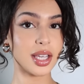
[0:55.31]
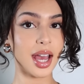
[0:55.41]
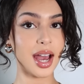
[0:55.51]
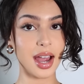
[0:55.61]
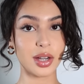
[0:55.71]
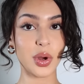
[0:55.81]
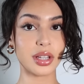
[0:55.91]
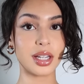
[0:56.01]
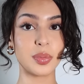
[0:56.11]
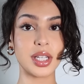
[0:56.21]
yet high
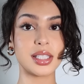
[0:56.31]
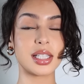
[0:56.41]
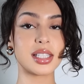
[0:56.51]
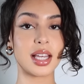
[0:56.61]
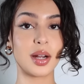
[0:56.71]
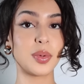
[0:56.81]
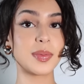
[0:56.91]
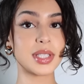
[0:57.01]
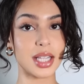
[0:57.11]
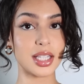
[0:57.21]
quality pieces that I'm
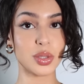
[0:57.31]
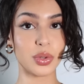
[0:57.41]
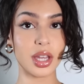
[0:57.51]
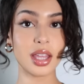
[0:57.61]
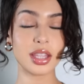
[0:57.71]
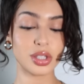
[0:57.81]
obsessed with,